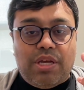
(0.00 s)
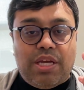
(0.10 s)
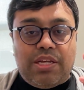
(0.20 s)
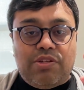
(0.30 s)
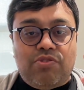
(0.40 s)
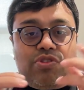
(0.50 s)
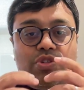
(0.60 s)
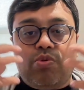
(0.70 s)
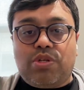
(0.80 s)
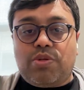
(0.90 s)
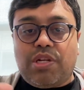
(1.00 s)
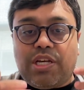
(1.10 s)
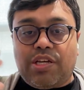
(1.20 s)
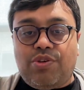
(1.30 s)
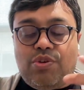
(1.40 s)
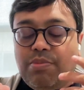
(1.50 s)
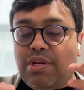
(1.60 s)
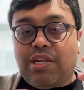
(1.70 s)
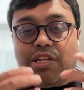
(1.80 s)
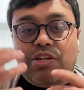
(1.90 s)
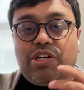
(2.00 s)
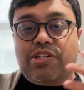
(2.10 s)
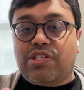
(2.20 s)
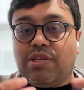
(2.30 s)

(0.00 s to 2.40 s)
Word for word: and you just talk to it like a human and it adjusts